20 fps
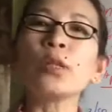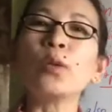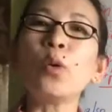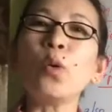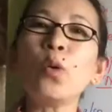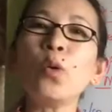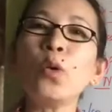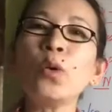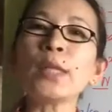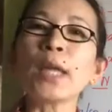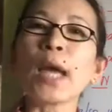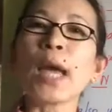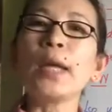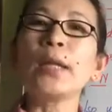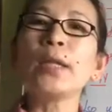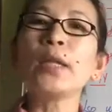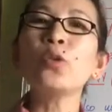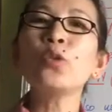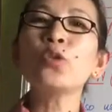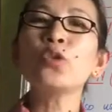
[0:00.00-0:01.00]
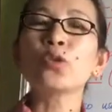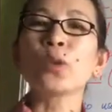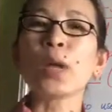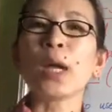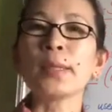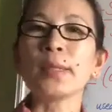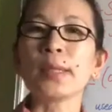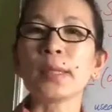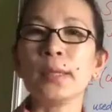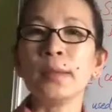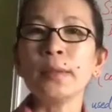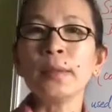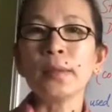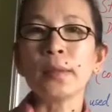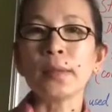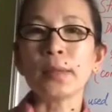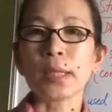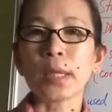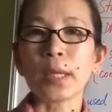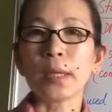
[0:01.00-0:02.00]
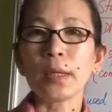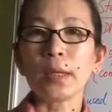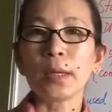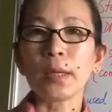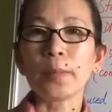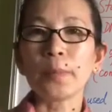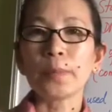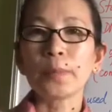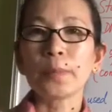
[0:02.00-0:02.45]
the old and new strands in the DNA.